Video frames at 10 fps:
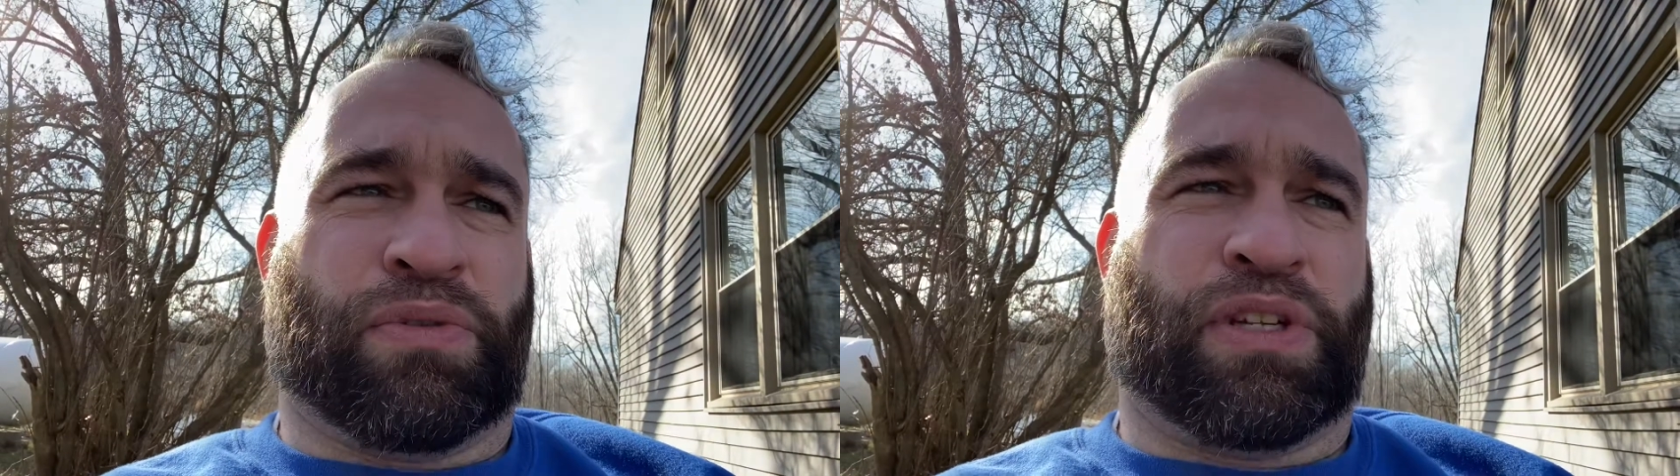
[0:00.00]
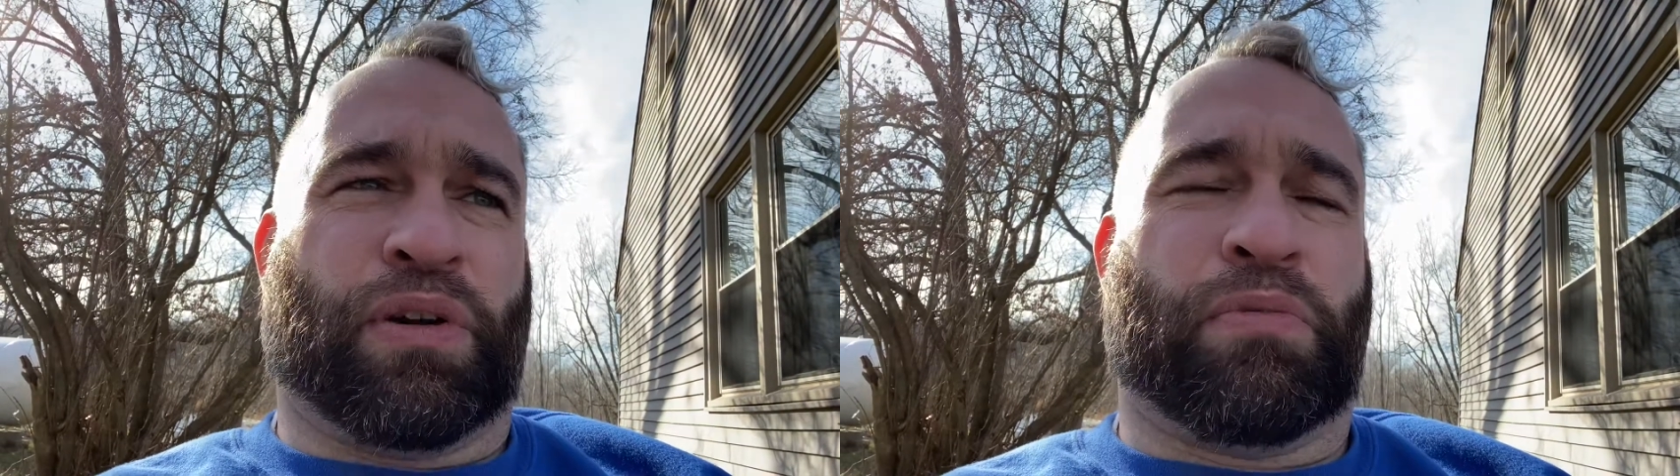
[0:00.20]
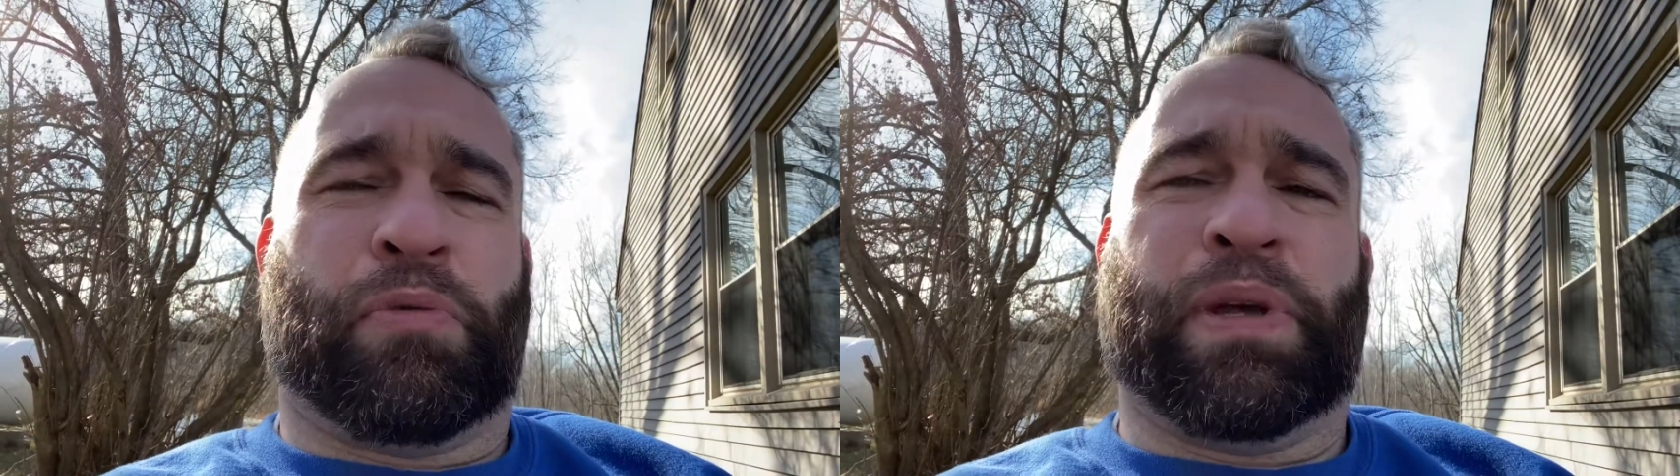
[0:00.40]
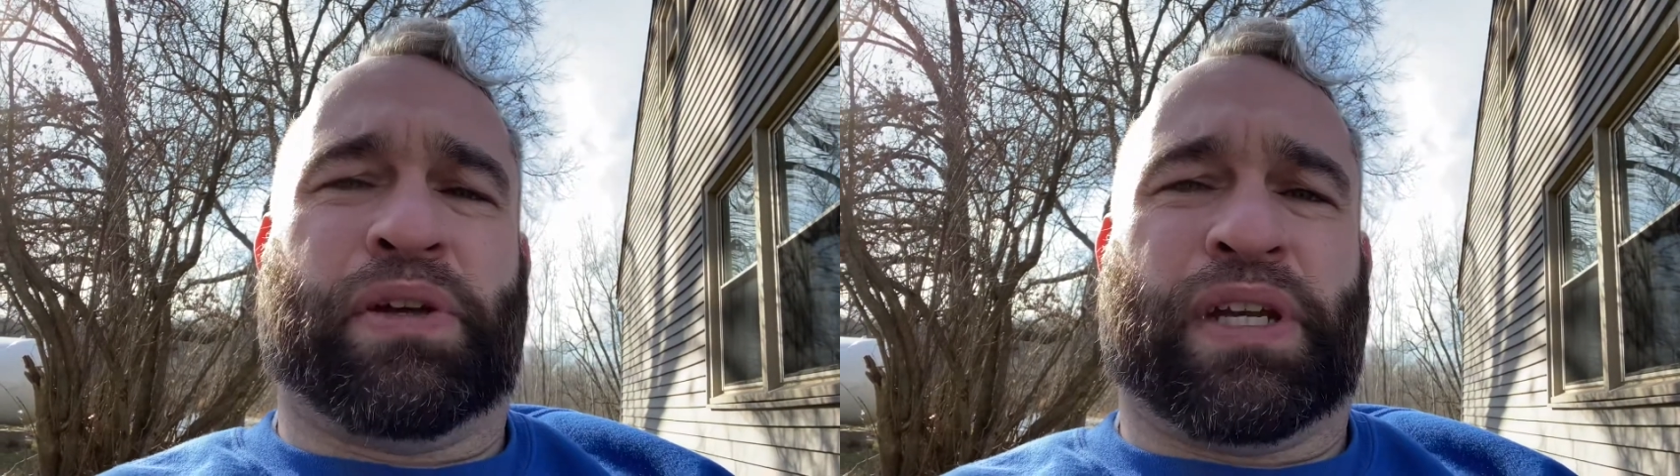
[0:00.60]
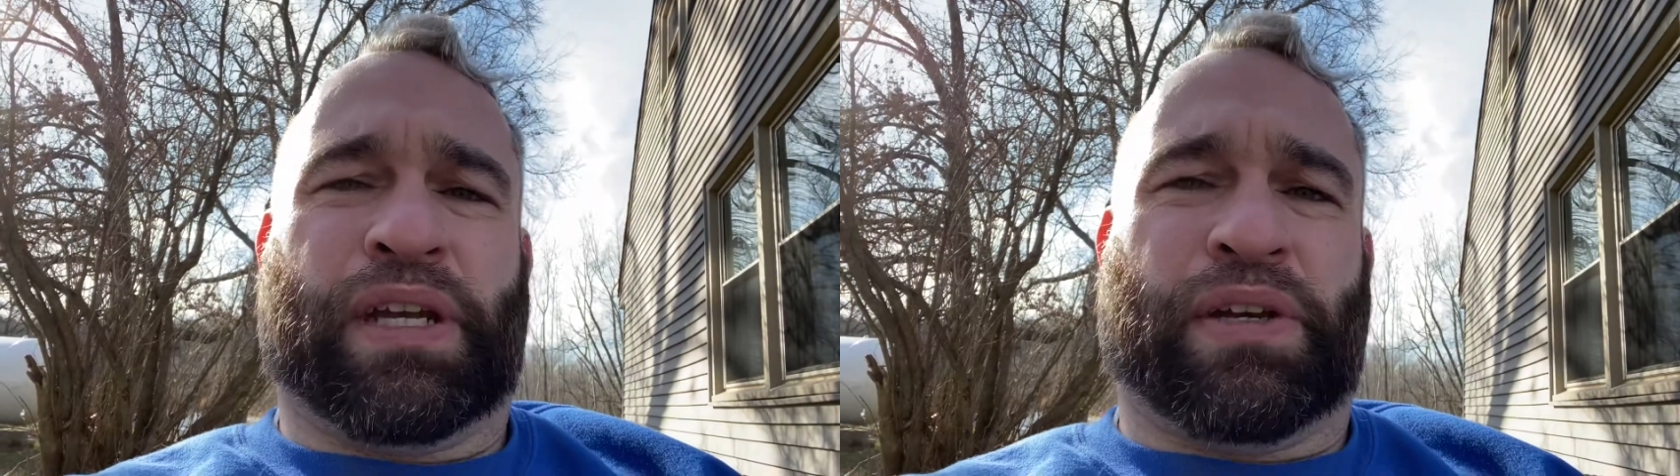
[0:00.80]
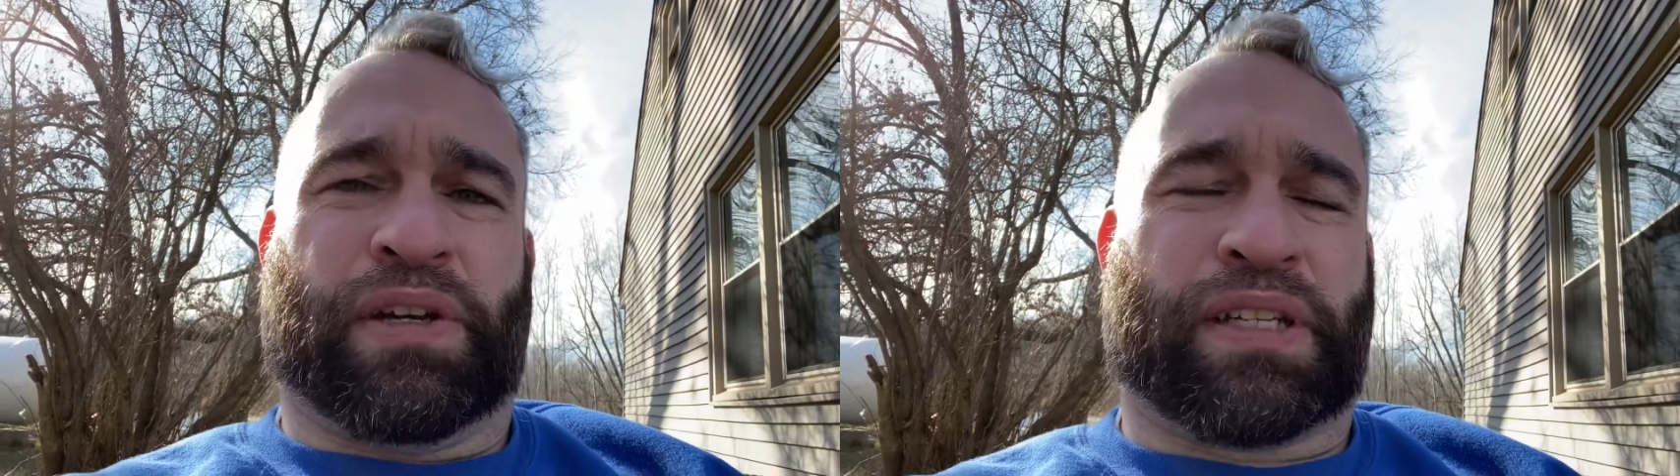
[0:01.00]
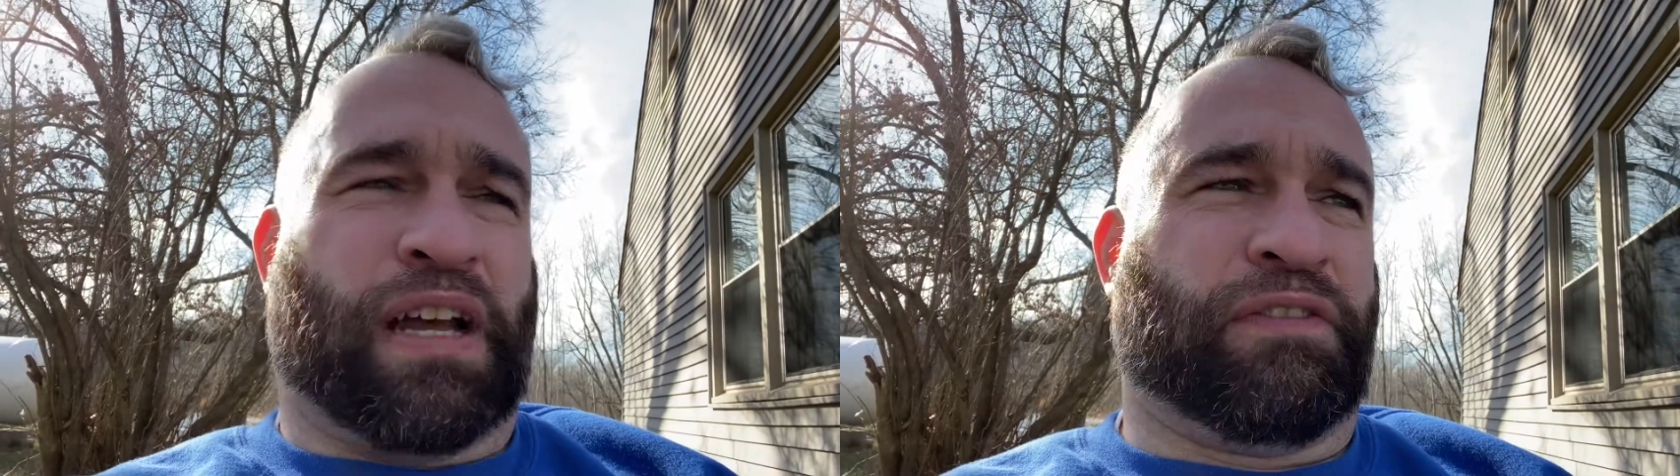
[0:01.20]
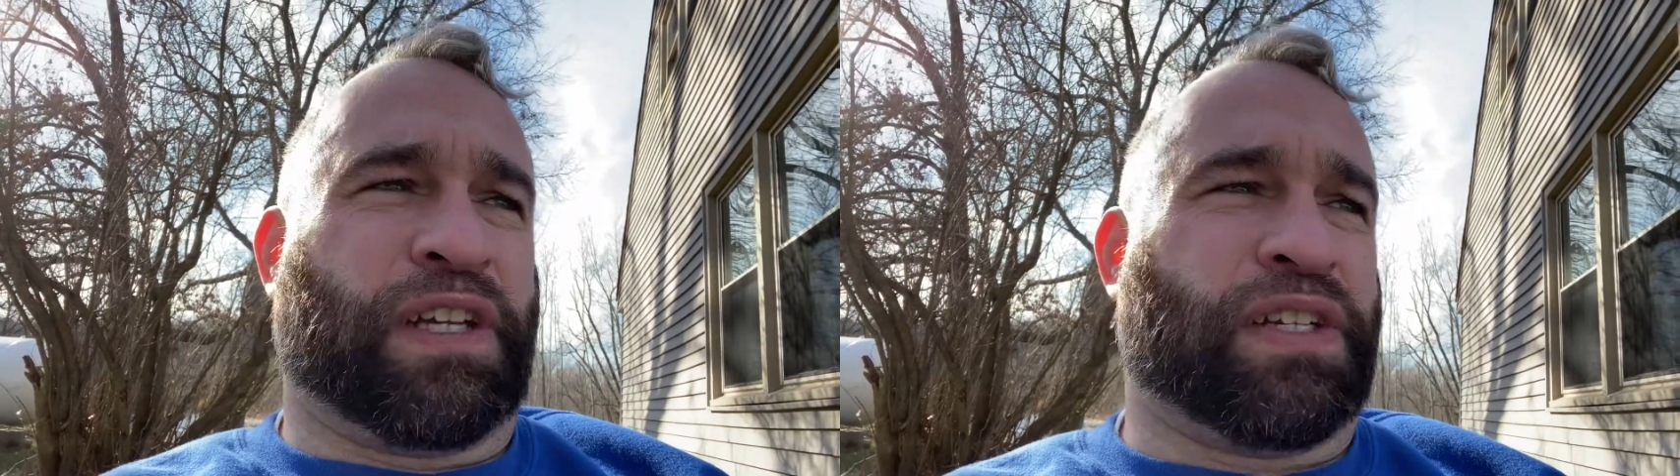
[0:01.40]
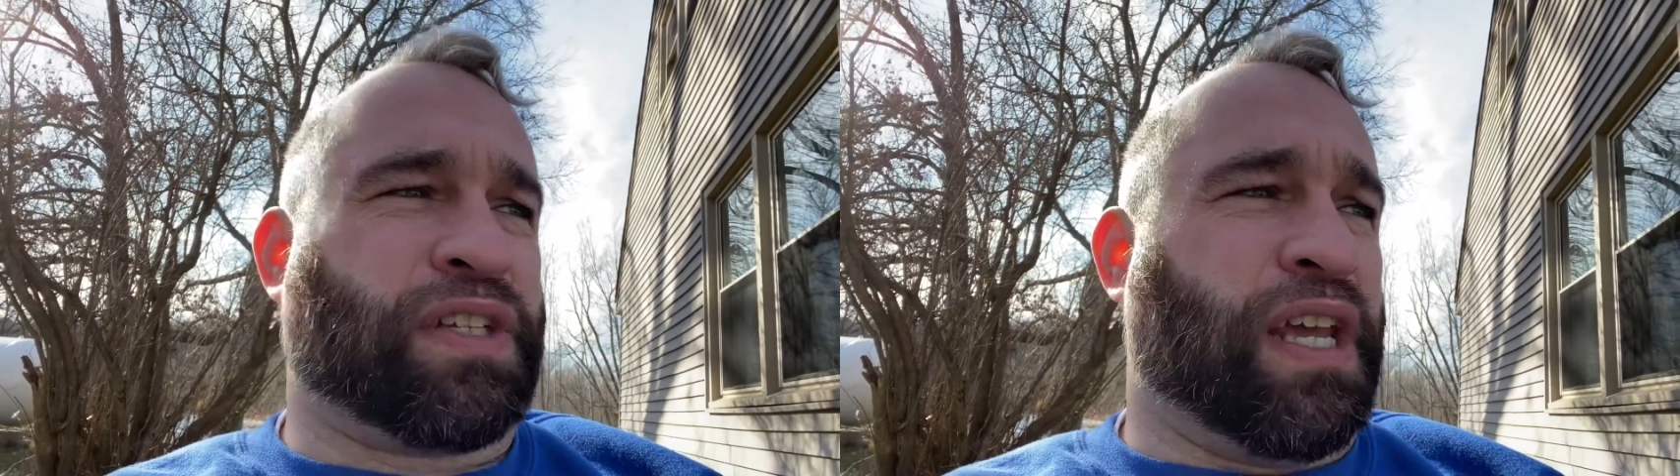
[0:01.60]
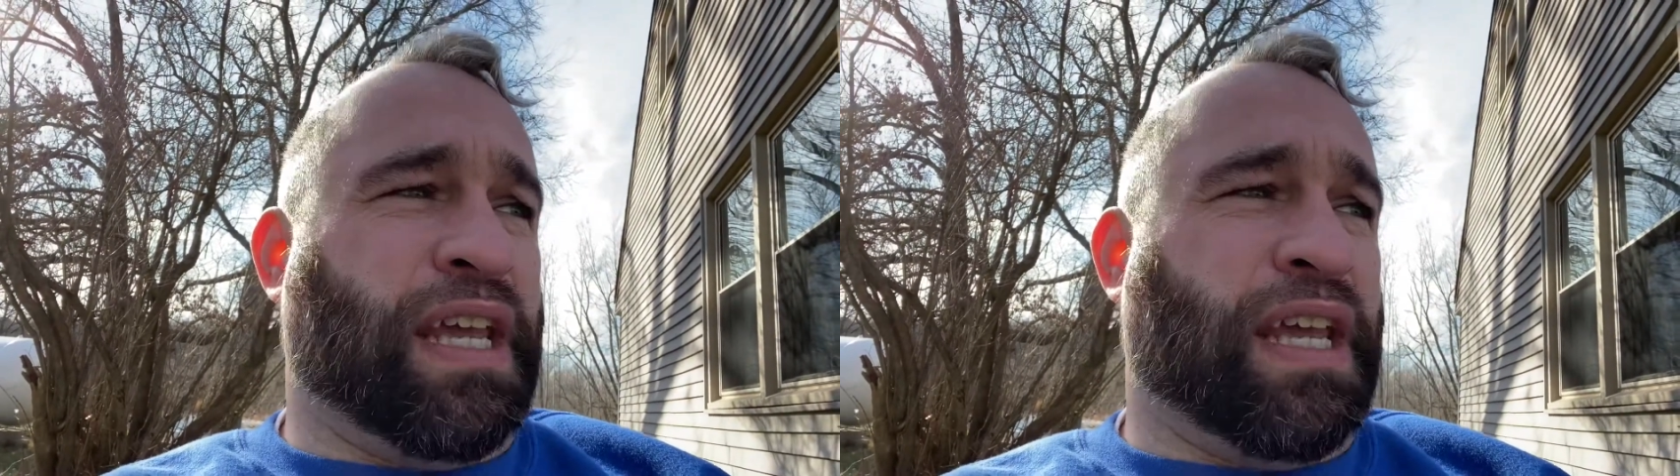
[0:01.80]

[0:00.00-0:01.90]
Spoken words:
zero mobility in your esophagus,